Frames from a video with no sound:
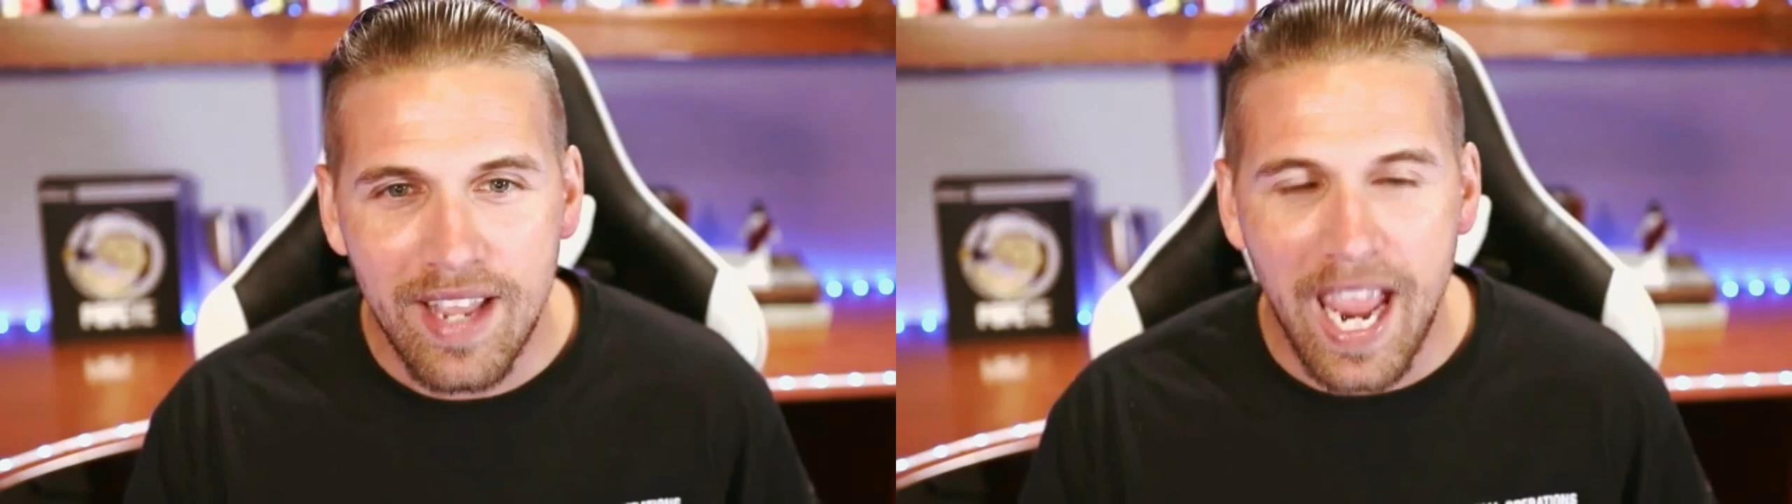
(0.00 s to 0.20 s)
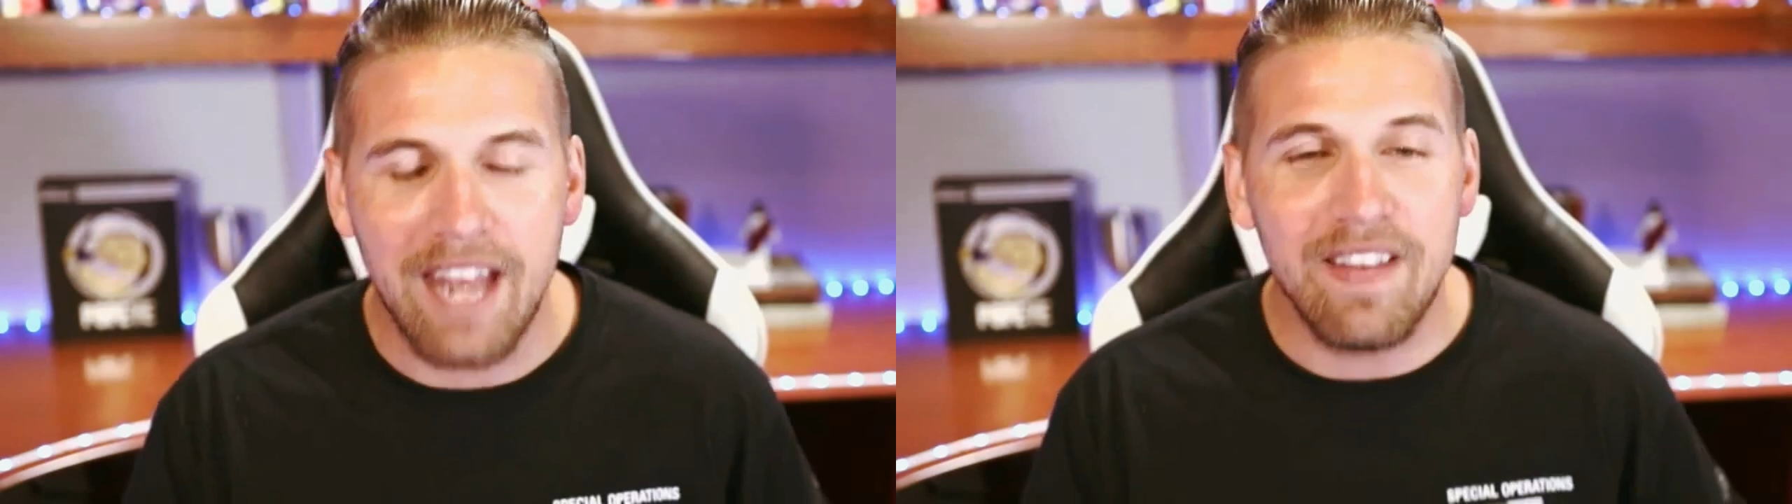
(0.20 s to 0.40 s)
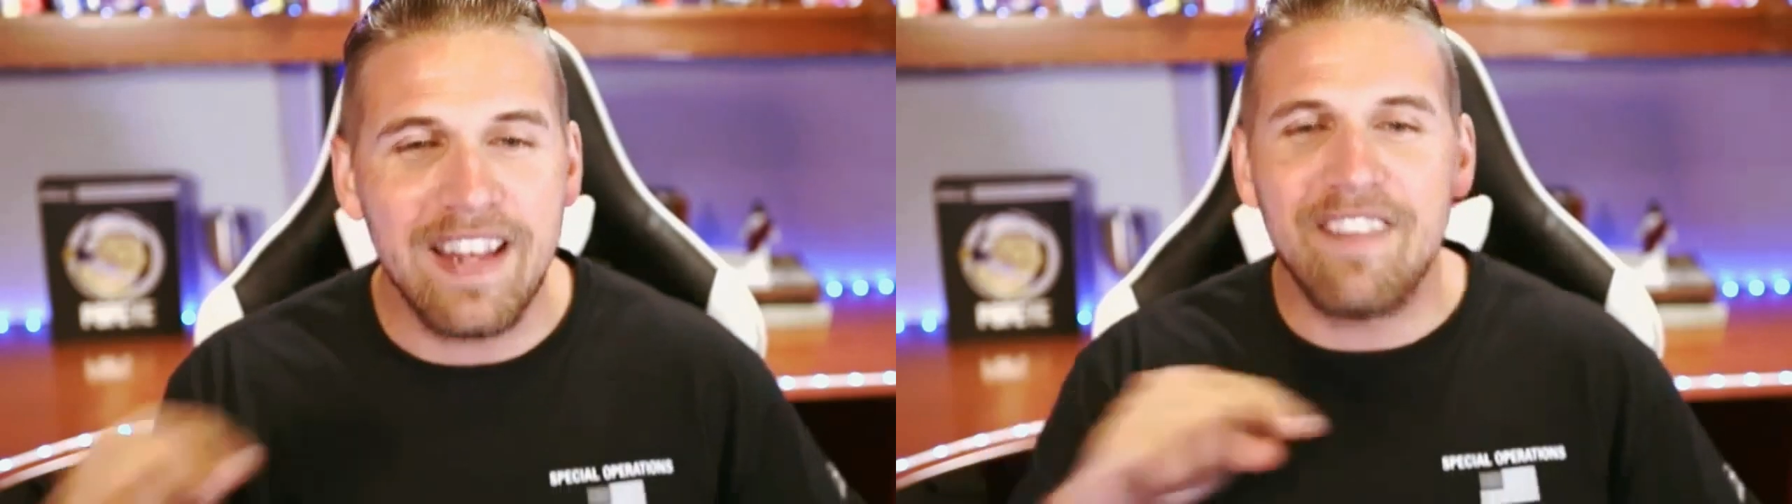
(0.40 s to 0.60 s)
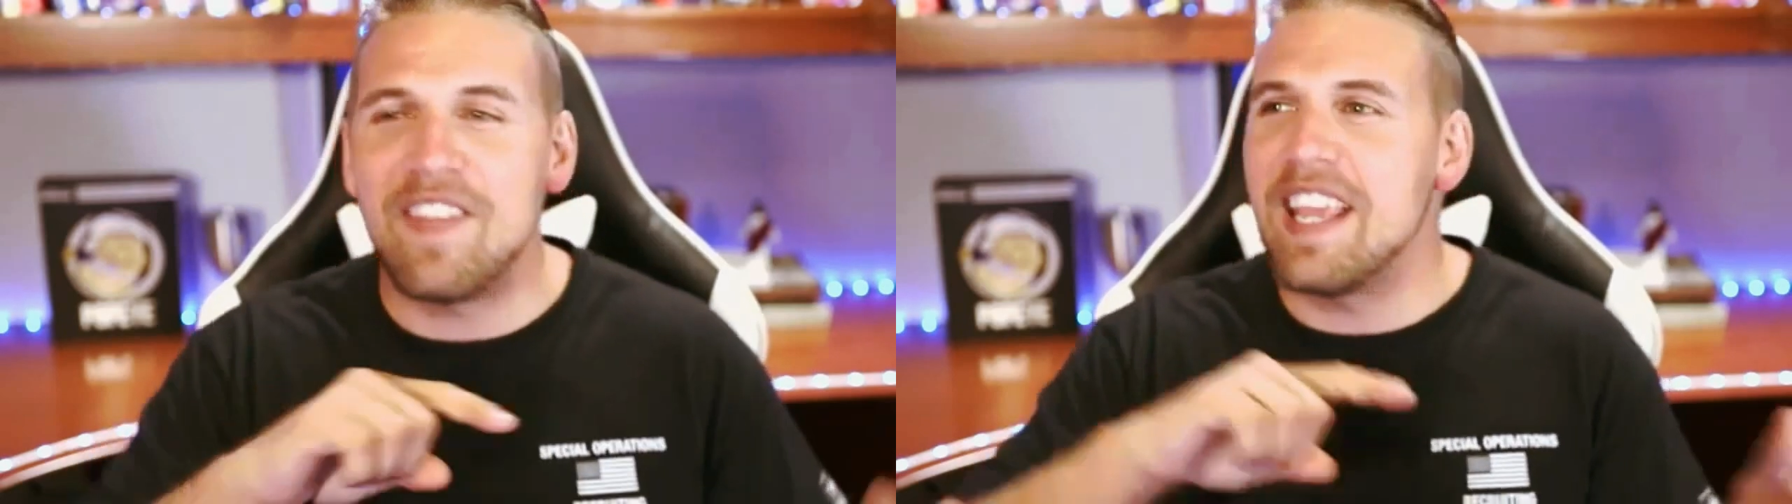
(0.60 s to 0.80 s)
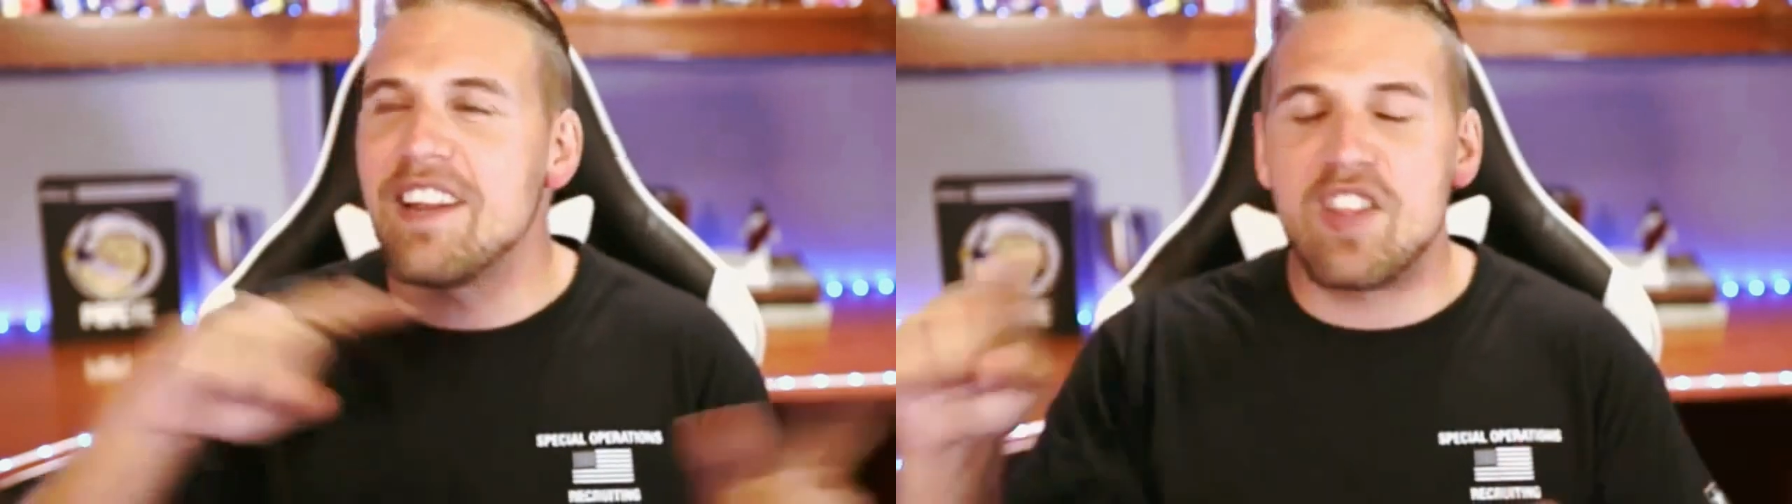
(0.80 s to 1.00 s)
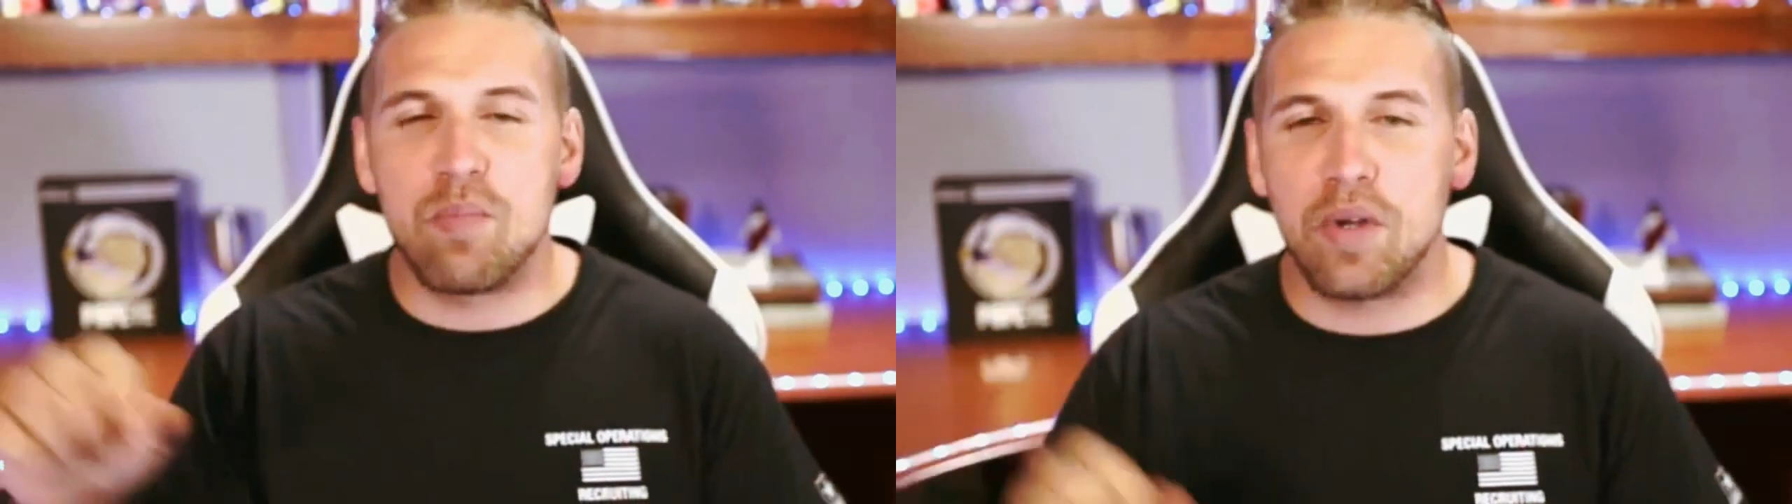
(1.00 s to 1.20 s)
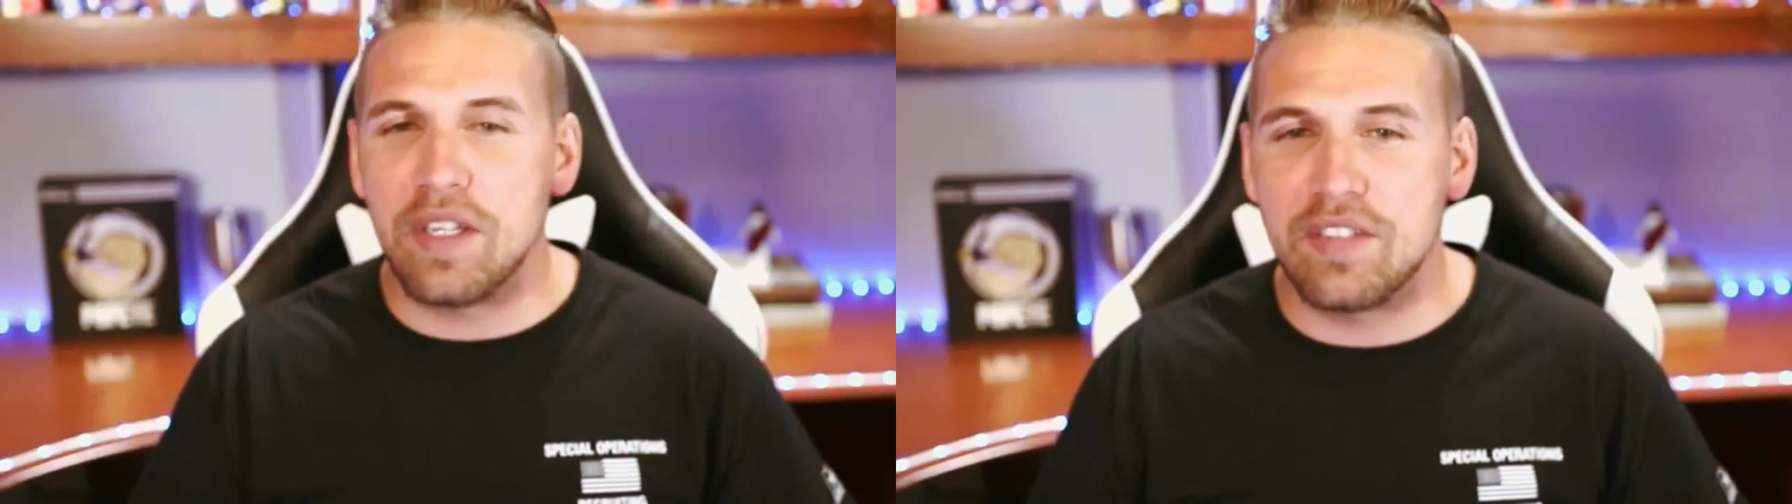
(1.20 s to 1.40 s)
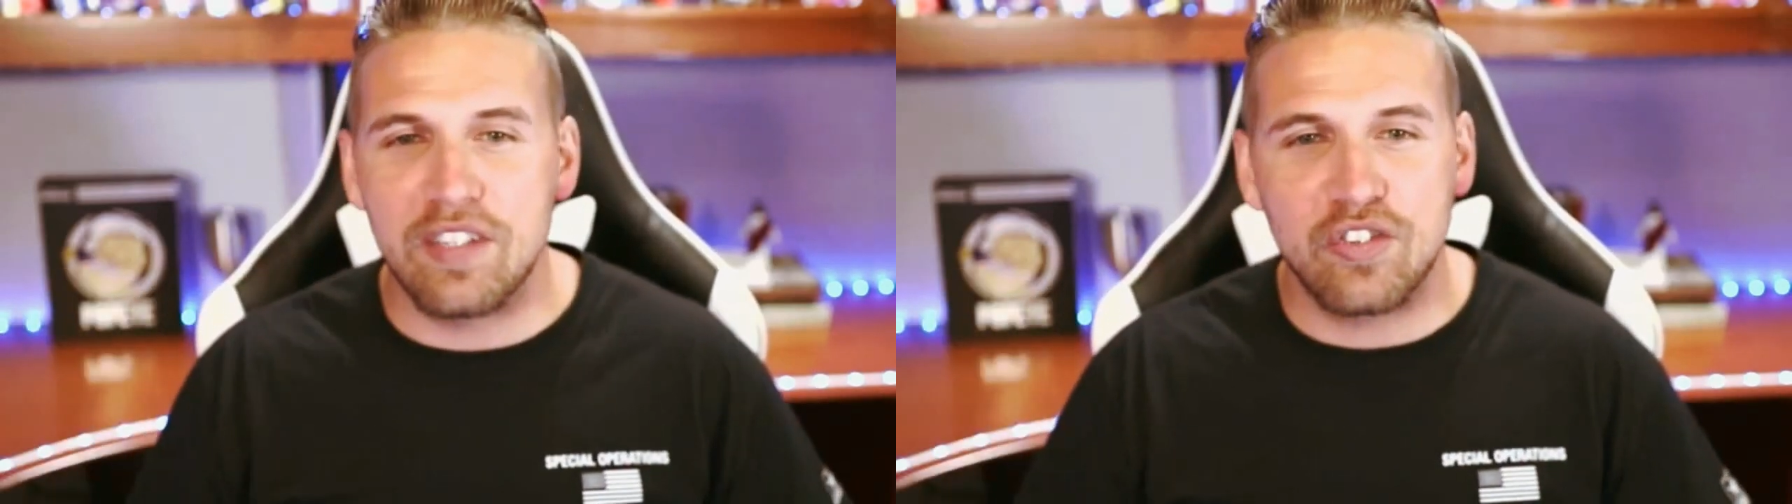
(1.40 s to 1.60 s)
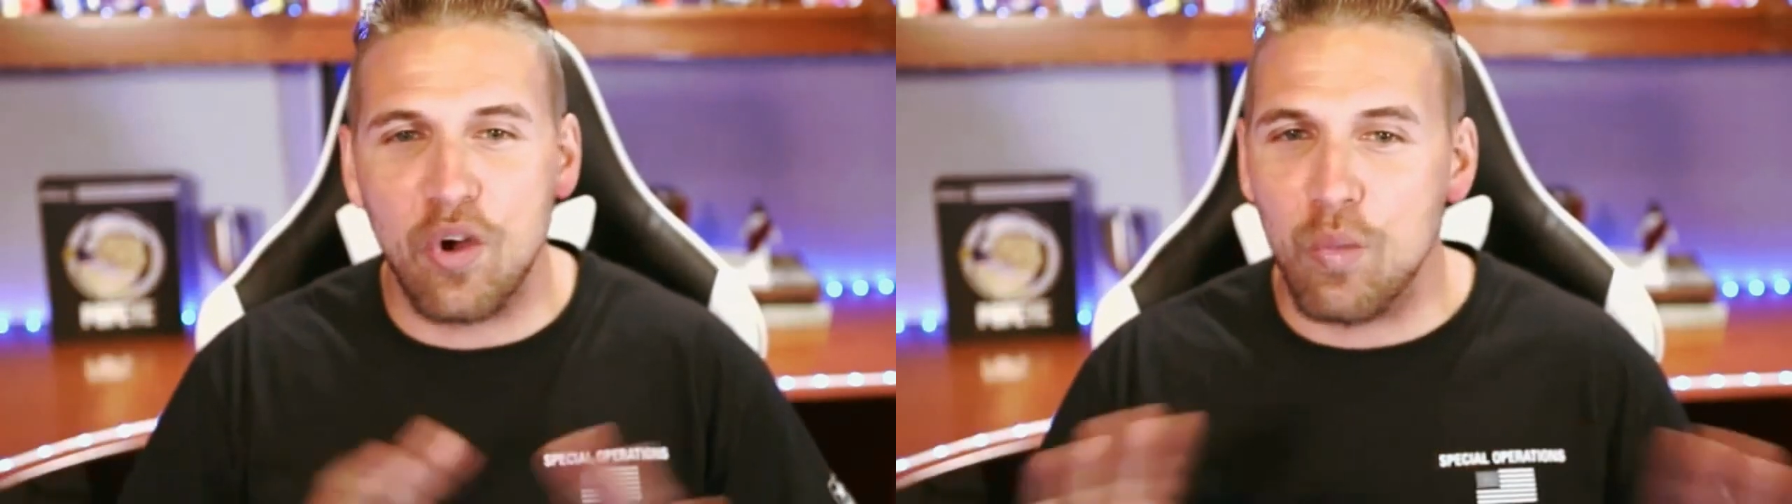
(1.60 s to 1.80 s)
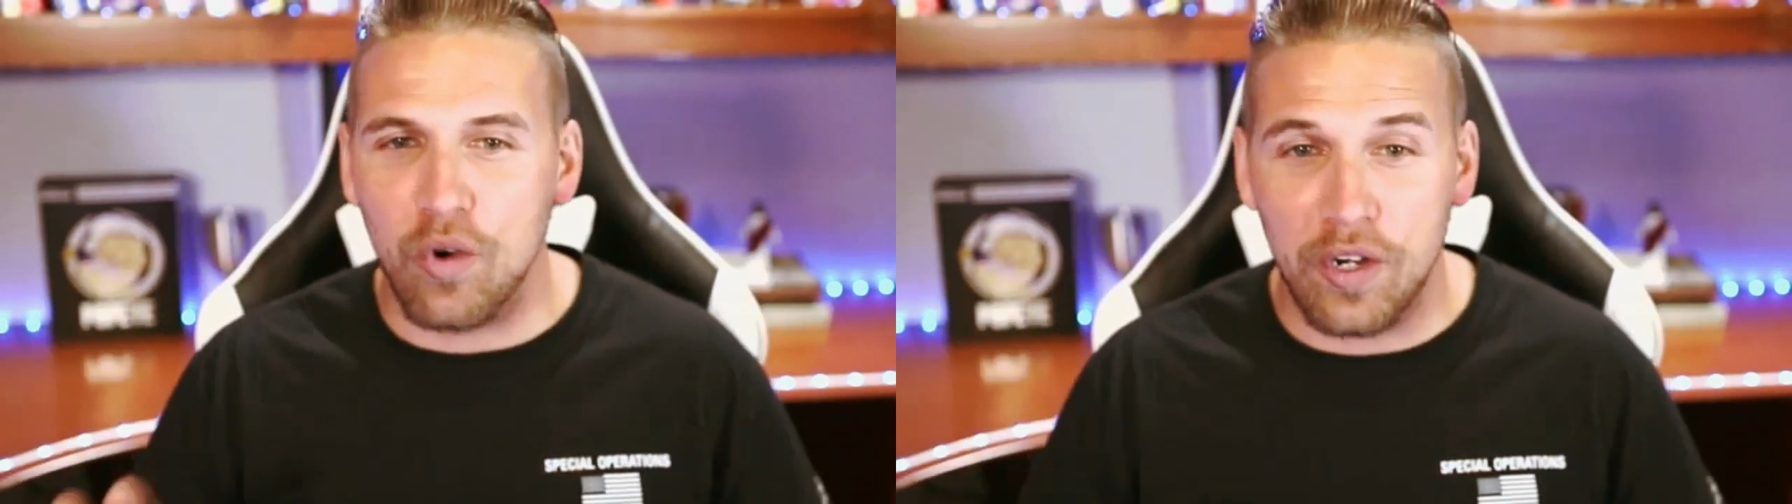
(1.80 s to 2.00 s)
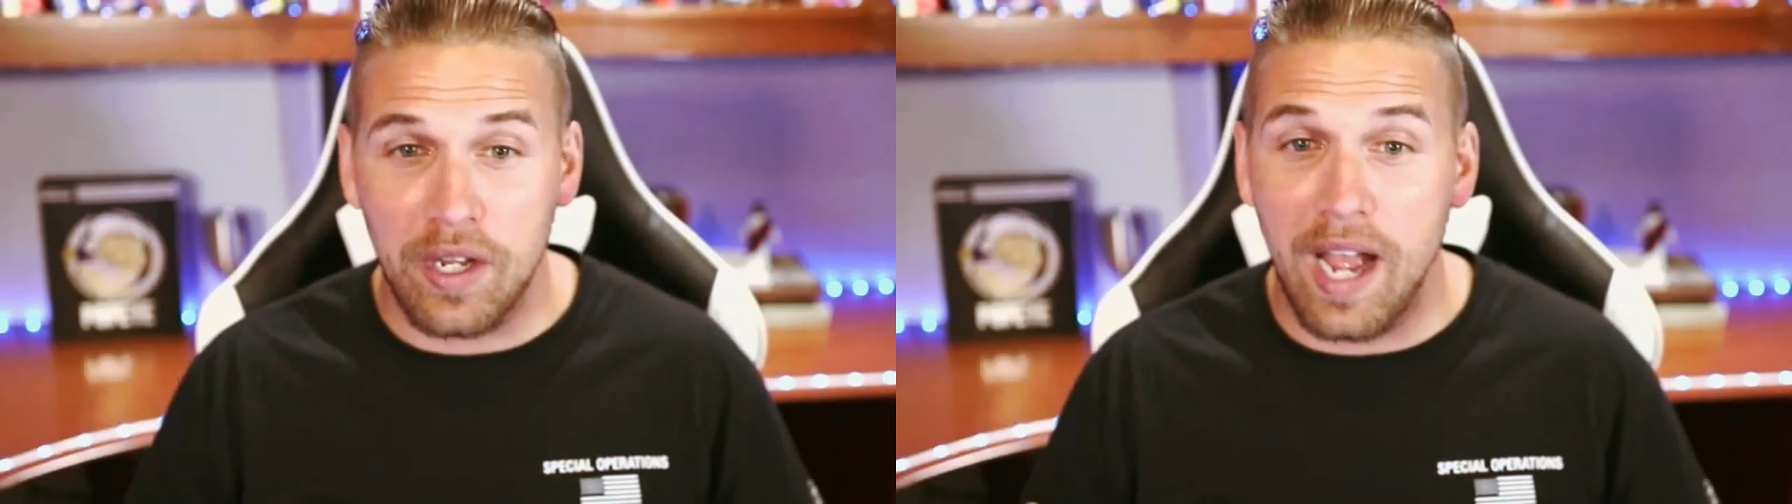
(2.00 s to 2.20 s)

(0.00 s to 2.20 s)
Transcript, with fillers: And then at the end of the book, he says, don't worry,